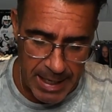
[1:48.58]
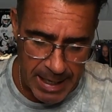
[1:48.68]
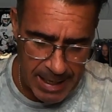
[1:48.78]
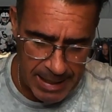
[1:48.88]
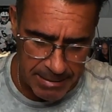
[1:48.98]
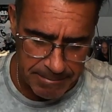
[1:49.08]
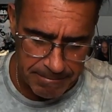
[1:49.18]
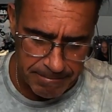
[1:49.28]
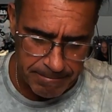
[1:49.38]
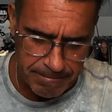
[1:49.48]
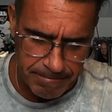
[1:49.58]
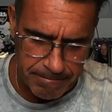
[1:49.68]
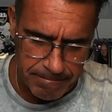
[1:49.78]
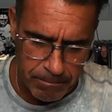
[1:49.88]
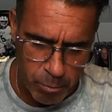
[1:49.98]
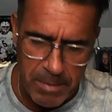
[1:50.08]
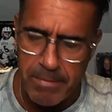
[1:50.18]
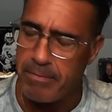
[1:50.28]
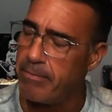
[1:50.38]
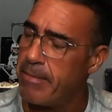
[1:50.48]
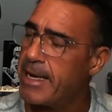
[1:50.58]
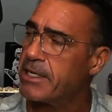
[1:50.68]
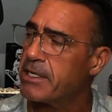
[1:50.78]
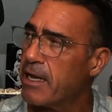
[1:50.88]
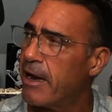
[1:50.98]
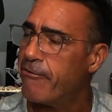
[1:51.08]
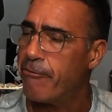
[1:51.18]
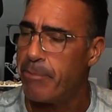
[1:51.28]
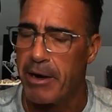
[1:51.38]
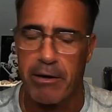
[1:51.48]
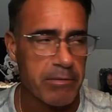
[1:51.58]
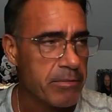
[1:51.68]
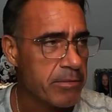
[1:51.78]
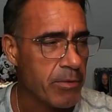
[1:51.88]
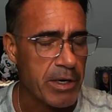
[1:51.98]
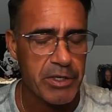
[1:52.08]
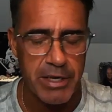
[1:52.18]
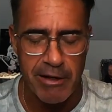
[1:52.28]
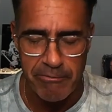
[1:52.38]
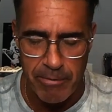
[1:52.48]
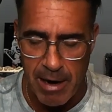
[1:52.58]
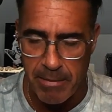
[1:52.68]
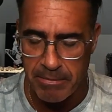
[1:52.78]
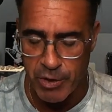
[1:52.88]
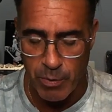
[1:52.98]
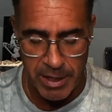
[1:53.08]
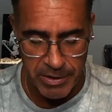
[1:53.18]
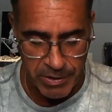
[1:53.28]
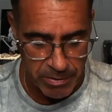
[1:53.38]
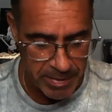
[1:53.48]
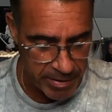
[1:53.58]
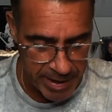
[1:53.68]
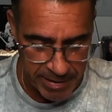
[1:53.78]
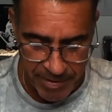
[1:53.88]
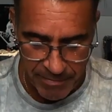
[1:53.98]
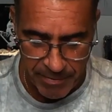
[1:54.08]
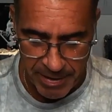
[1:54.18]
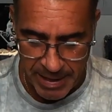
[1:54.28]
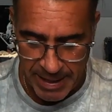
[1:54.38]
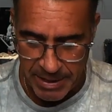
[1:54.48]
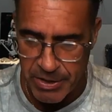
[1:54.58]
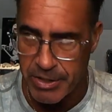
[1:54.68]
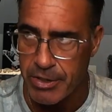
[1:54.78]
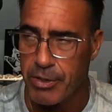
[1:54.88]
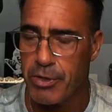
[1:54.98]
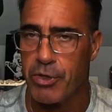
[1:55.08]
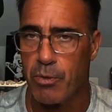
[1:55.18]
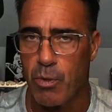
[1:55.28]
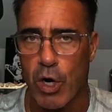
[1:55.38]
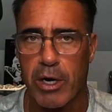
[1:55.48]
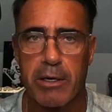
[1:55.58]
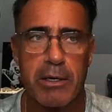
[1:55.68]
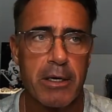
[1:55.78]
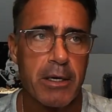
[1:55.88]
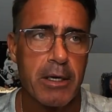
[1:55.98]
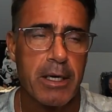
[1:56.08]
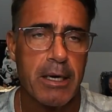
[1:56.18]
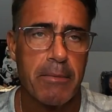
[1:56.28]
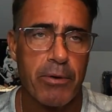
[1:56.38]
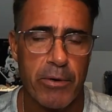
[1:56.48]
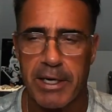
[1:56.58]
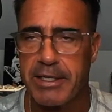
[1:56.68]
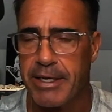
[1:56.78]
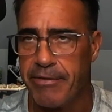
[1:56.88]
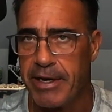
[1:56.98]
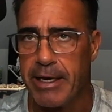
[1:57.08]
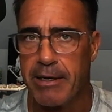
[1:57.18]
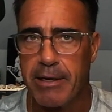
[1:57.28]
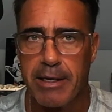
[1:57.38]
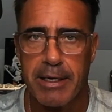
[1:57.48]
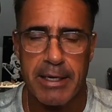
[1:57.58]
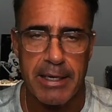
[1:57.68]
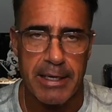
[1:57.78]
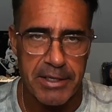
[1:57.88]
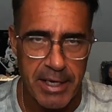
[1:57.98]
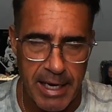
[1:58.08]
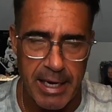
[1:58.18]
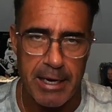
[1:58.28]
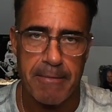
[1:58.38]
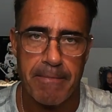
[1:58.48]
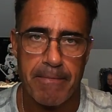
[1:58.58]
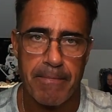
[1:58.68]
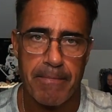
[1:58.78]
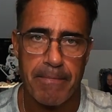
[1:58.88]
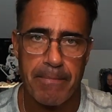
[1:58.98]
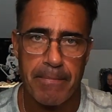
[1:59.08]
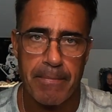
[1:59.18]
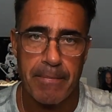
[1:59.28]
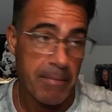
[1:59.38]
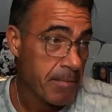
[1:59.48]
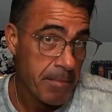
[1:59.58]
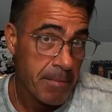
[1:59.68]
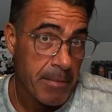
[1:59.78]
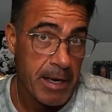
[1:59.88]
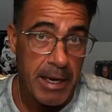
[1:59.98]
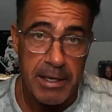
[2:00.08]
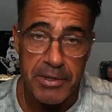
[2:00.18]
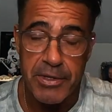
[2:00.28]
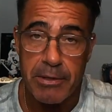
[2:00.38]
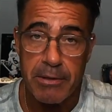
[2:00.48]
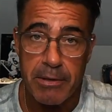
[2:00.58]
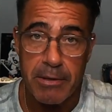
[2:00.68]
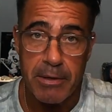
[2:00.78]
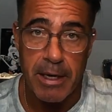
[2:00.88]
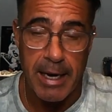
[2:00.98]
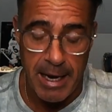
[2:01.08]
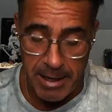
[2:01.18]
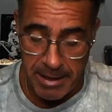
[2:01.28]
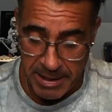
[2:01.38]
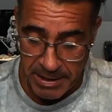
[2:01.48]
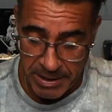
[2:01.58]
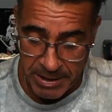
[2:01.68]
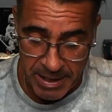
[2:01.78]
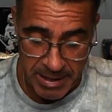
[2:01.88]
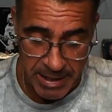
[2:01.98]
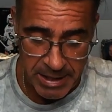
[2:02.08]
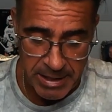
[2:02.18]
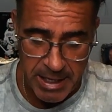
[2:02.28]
what makes life better? You want to solve problems, you want to do a myriad of different things, you work. Productivity is key. It is. Again, this is the